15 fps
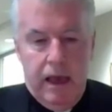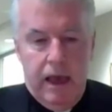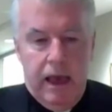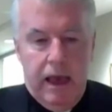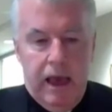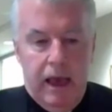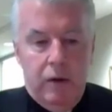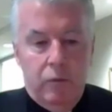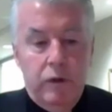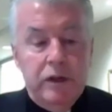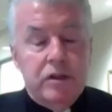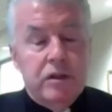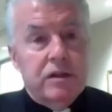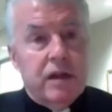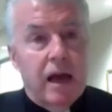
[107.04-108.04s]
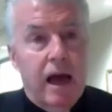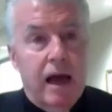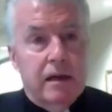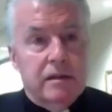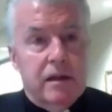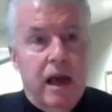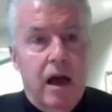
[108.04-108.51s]
And we just ask,
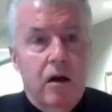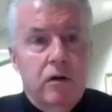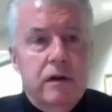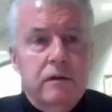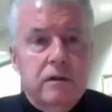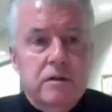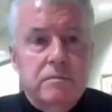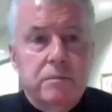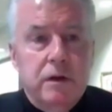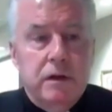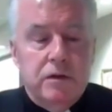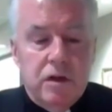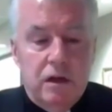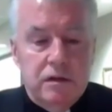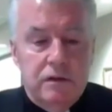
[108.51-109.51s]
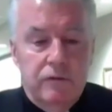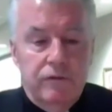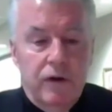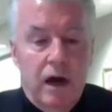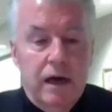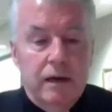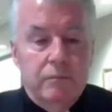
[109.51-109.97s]
how can this be
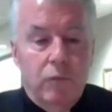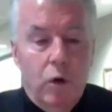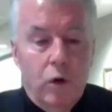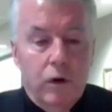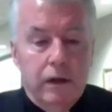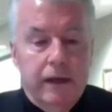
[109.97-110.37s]
justified morally?